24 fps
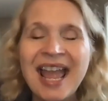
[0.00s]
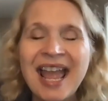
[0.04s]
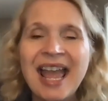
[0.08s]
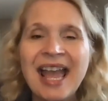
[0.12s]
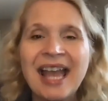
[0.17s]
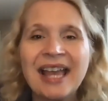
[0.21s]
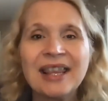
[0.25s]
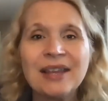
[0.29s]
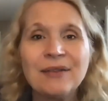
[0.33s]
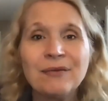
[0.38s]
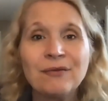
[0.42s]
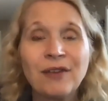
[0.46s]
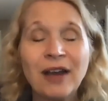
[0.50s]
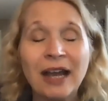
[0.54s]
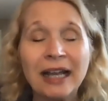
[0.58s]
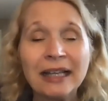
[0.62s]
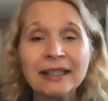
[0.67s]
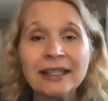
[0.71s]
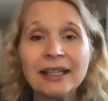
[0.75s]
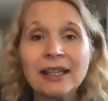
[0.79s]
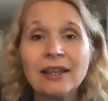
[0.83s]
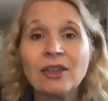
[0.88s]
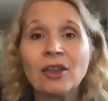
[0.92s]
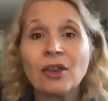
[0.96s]
And then
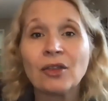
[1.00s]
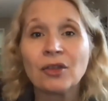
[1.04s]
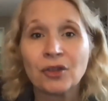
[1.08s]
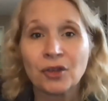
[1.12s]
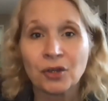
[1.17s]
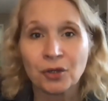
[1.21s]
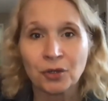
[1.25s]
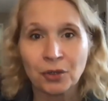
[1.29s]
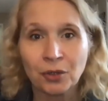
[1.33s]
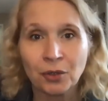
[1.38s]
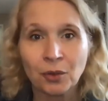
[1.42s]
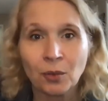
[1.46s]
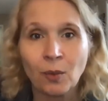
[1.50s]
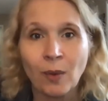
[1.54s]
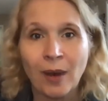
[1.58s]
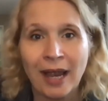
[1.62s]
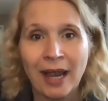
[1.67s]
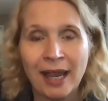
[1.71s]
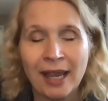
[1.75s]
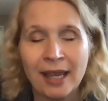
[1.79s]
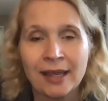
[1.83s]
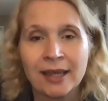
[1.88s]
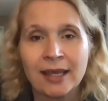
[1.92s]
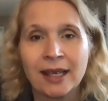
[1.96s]
finally, the third
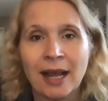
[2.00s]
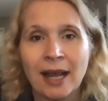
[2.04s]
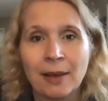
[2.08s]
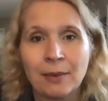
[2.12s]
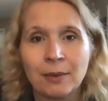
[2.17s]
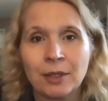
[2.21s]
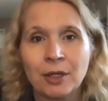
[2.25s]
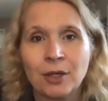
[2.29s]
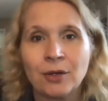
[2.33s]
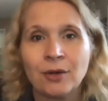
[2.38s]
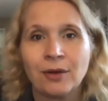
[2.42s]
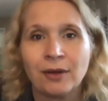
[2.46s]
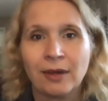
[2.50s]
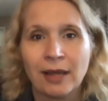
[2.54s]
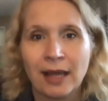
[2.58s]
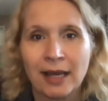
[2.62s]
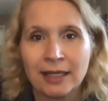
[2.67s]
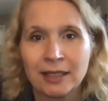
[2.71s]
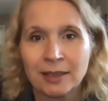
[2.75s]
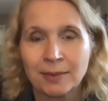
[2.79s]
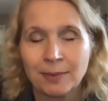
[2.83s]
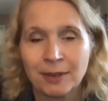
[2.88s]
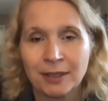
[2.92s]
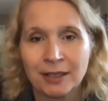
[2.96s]
way that I would
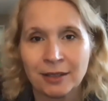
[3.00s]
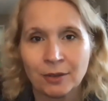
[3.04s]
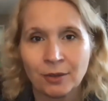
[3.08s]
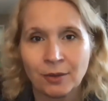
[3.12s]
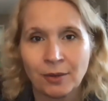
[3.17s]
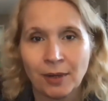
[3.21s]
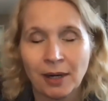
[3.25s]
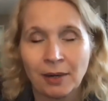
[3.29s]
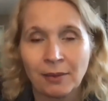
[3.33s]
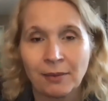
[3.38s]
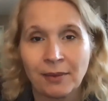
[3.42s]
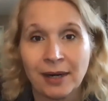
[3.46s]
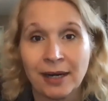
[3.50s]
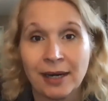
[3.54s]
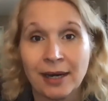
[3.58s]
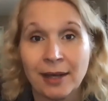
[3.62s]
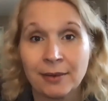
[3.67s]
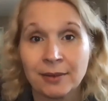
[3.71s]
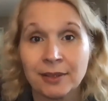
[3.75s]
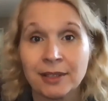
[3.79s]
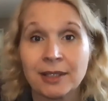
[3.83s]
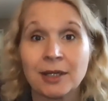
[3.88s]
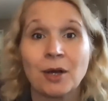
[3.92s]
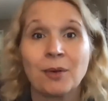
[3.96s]
utilize business credit right now
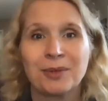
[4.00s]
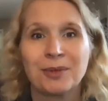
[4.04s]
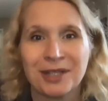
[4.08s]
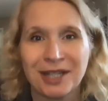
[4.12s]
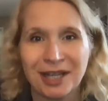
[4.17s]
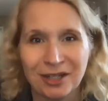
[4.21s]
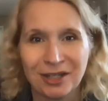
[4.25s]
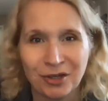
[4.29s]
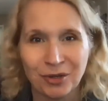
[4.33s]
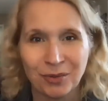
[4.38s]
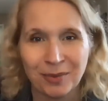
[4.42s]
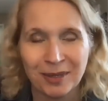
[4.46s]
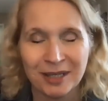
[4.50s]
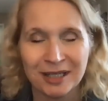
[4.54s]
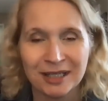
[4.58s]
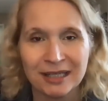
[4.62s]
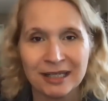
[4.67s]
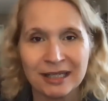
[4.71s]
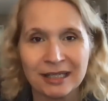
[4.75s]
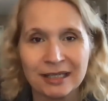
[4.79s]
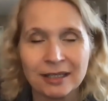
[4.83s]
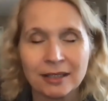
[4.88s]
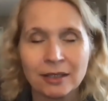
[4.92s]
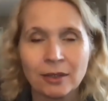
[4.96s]
is to help protect your
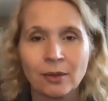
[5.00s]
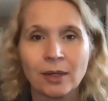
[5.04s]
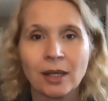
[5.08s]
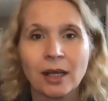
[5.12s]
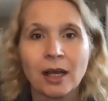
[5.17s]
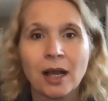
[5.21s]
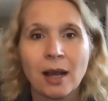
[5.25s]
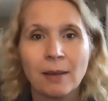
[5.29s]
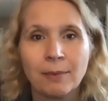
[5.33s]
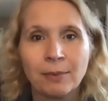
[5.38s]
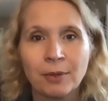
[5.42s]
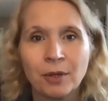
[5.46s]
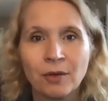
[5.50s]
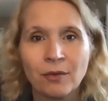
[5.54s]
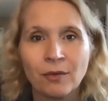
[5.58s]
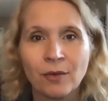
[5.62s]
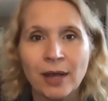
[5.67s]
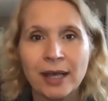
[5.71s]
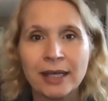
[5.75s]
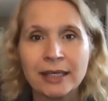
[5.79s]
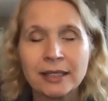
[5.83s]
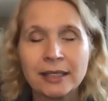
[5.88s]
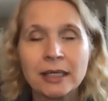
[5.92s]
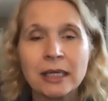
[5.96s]
business. So in a couple of
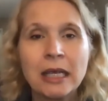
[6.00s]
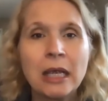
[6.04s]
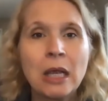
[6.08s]
ways.